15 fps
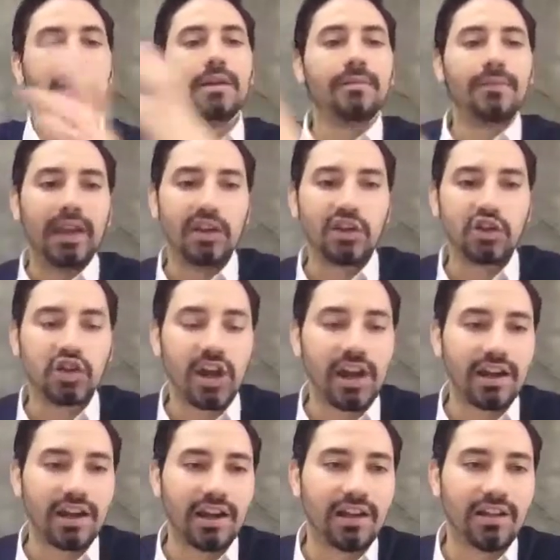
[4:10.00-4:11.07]
In
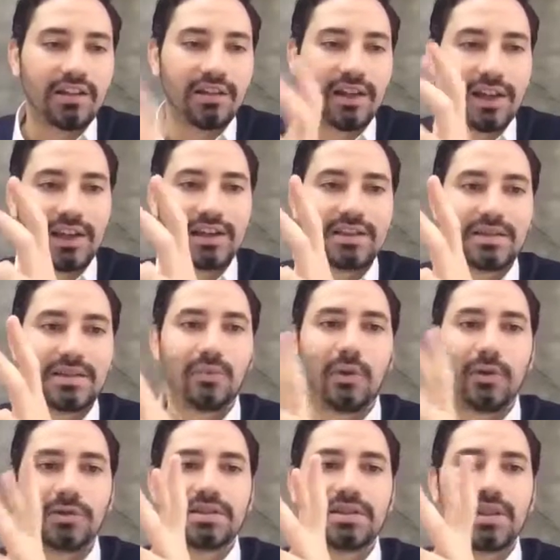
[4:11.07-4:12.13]
China, like it's
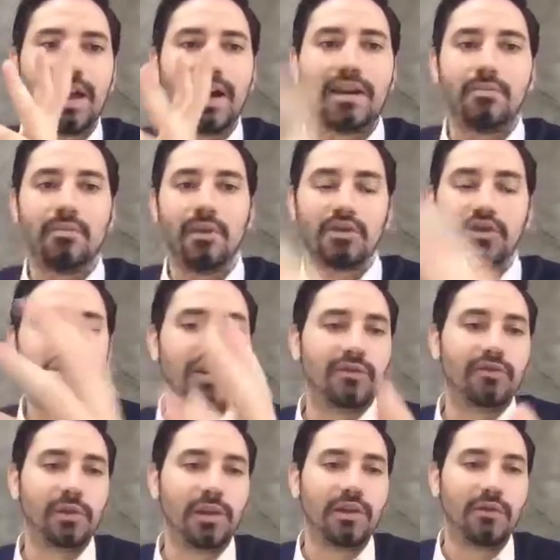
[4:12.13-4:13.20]
brought at a much
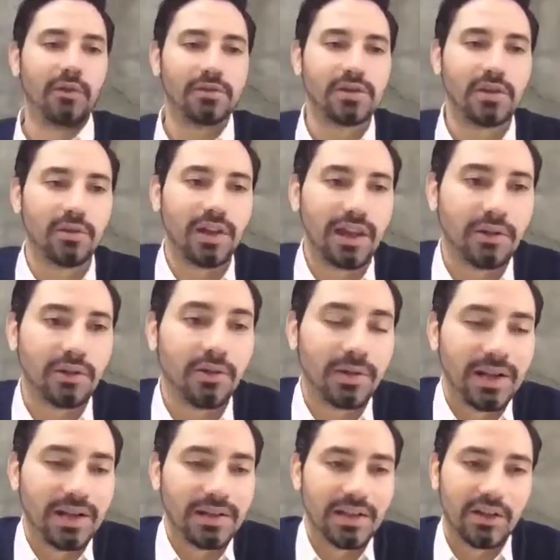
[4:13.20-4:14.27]
different level. So like the
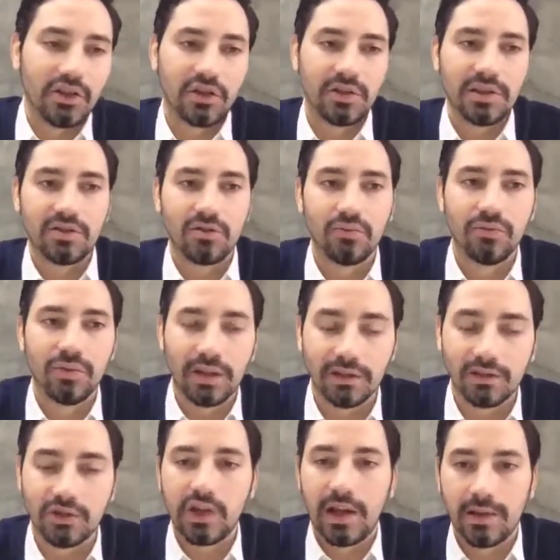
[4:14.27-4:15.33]
localization is a
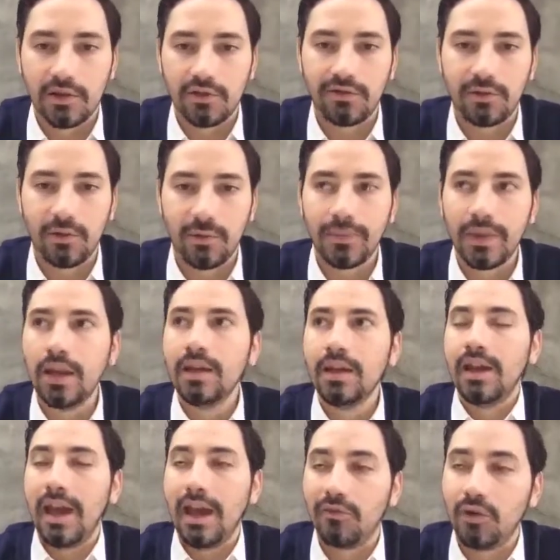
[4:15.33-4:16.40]
real challenge for
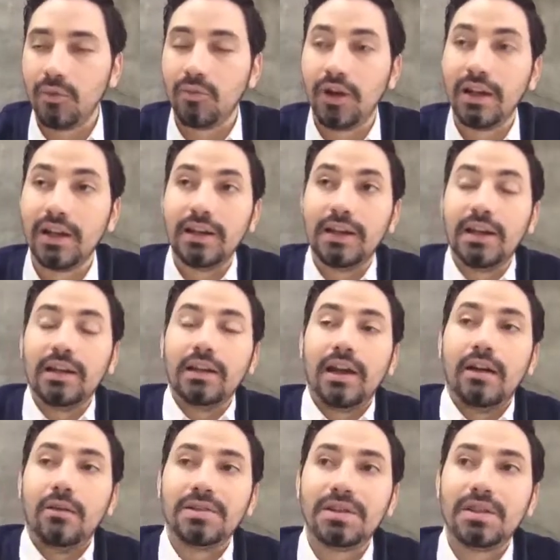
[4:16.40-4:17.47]
every brand. And then
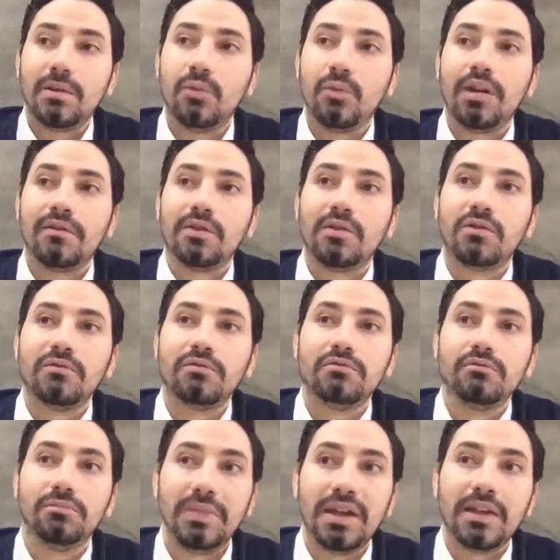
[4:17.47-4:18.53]
I would say one of the
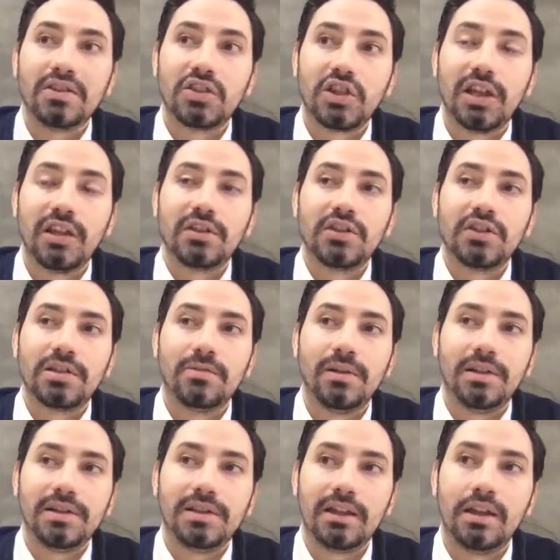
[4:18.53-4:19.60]
biggest challenges as well
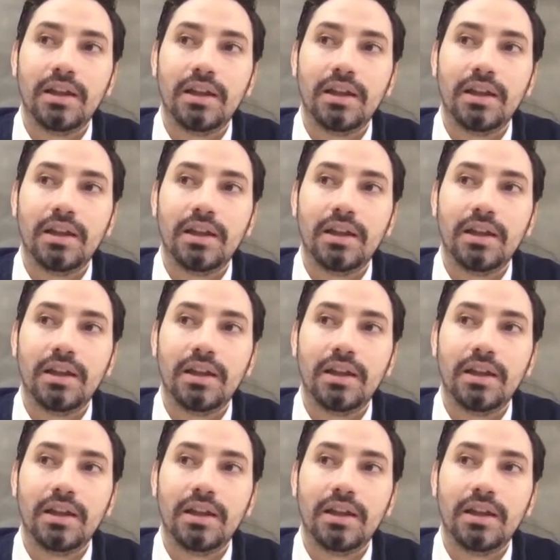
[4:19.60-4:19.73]
is that,